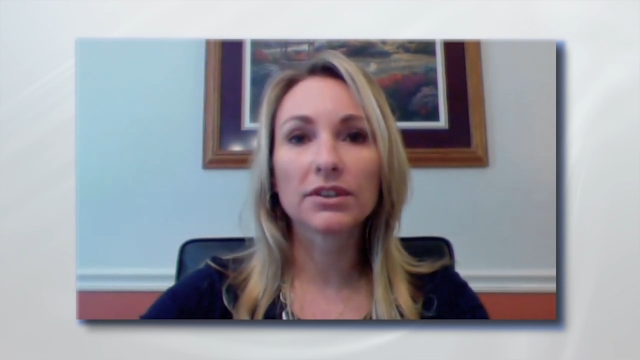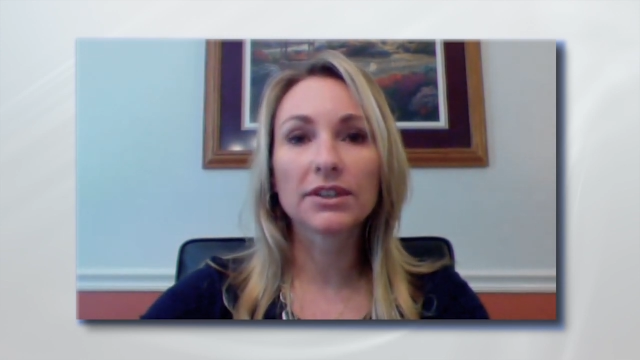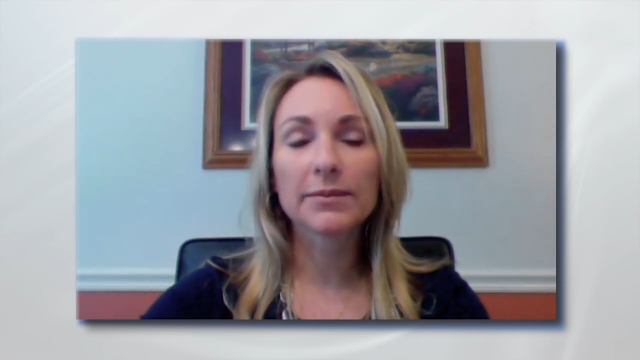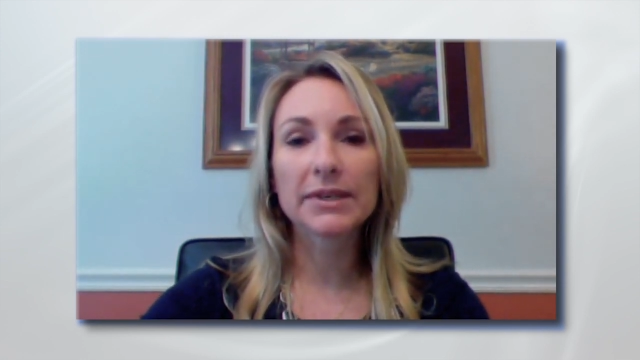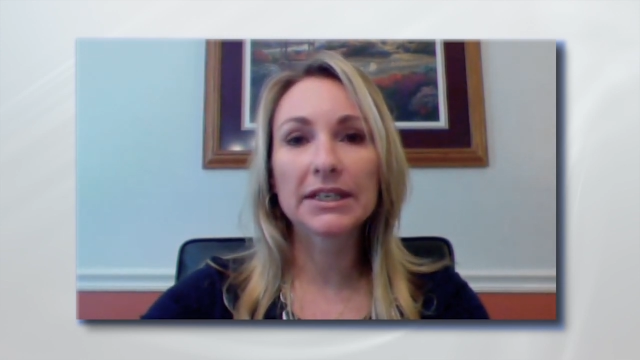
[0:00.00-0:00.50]

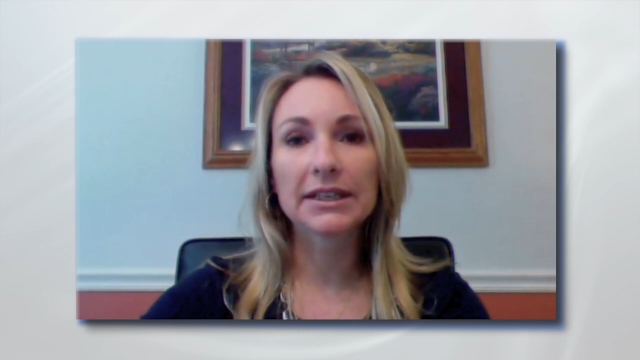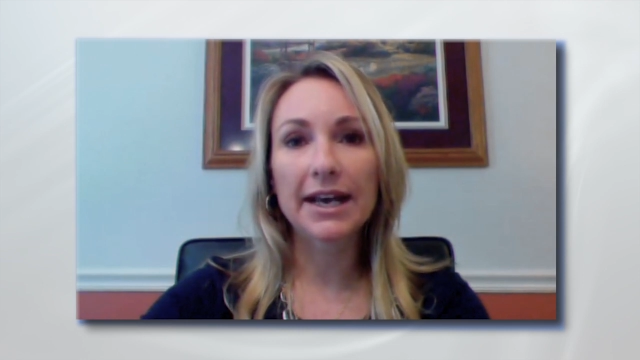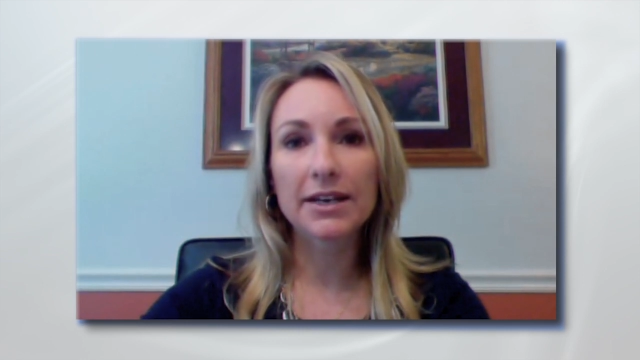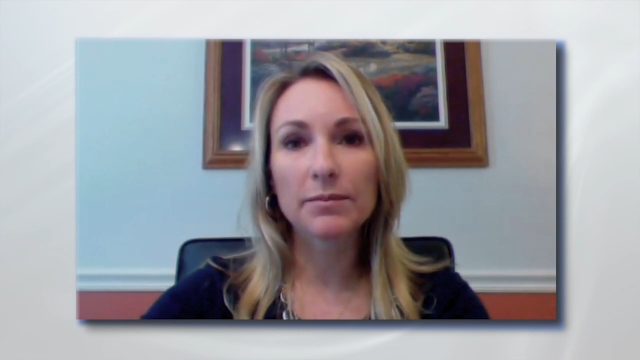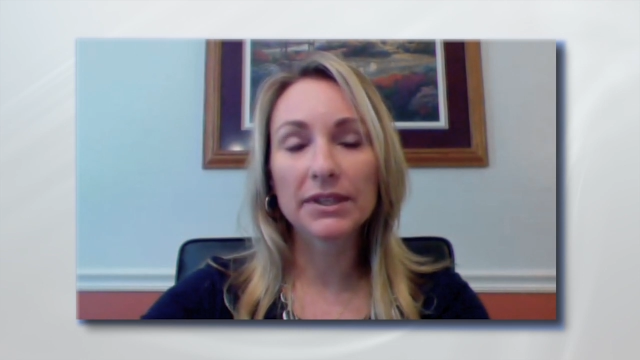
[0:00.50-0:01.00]
limited
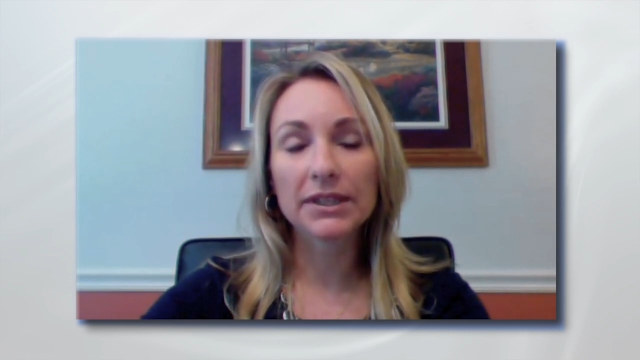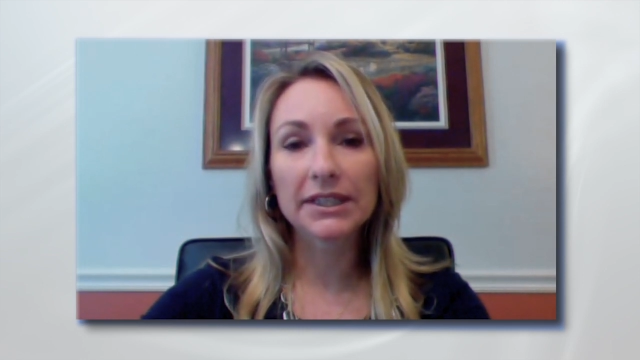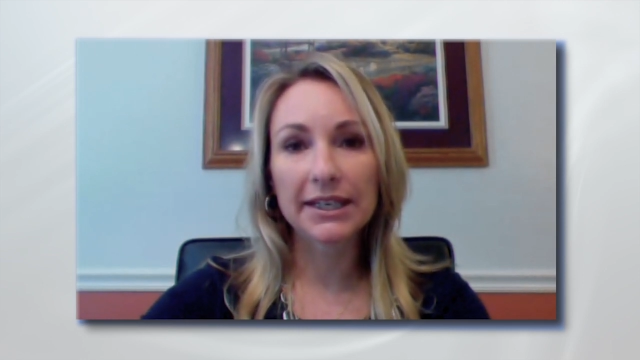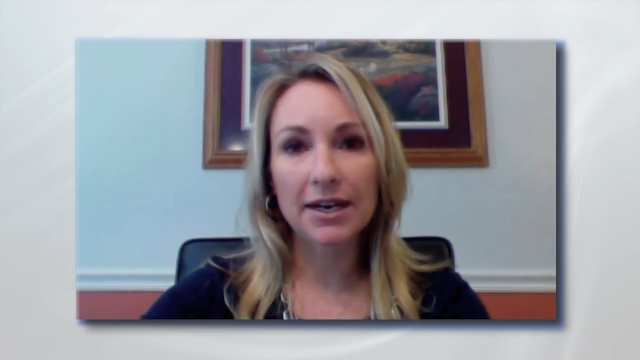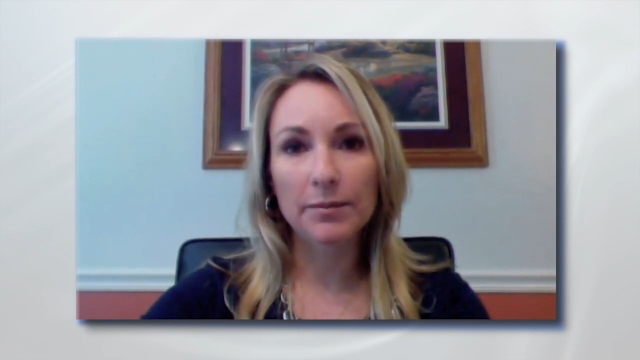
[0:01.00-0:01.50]

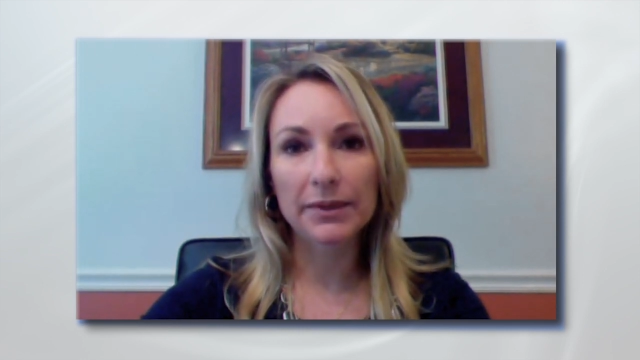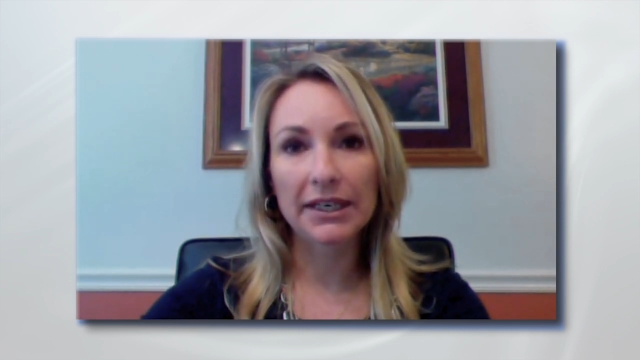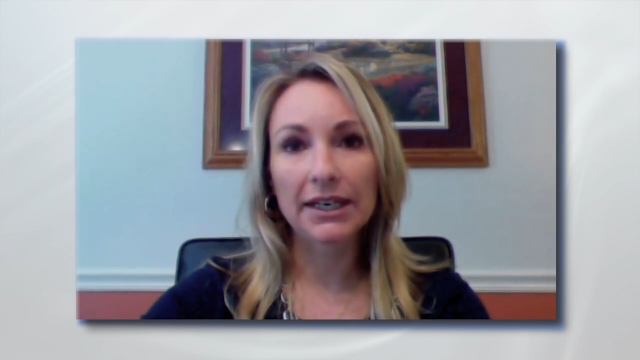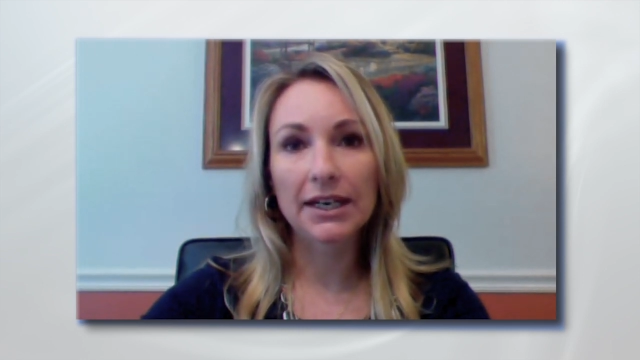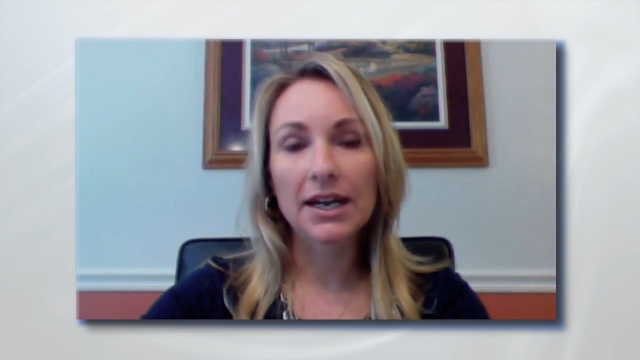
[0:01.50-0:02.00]
liability
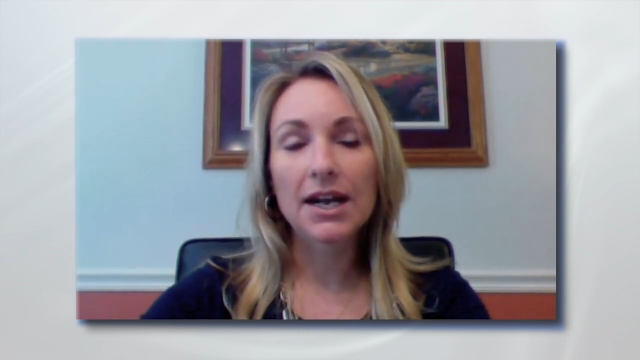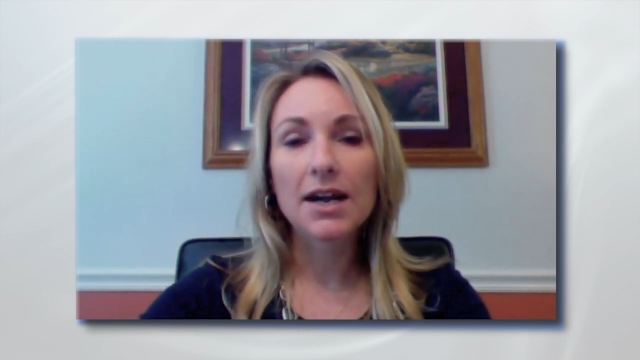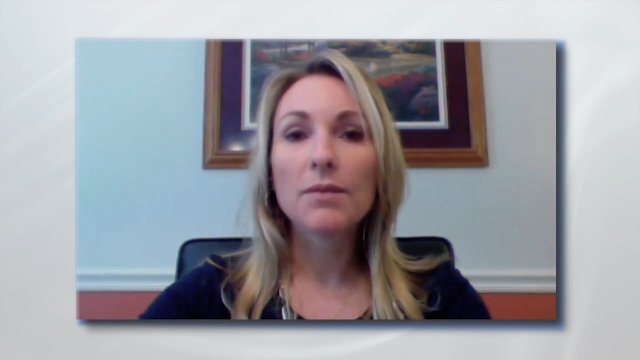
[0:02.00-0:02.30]
company,